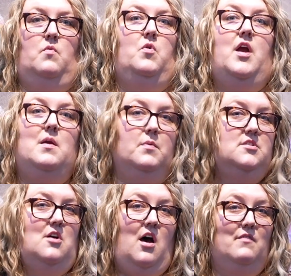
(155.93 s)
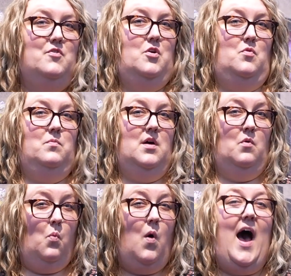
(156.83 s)
We're able to offer
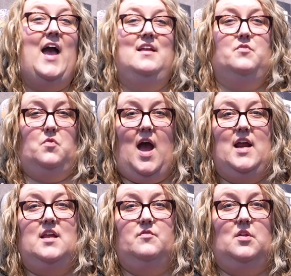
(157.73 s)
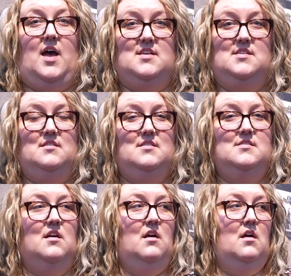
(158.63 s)
a wide variety of classes.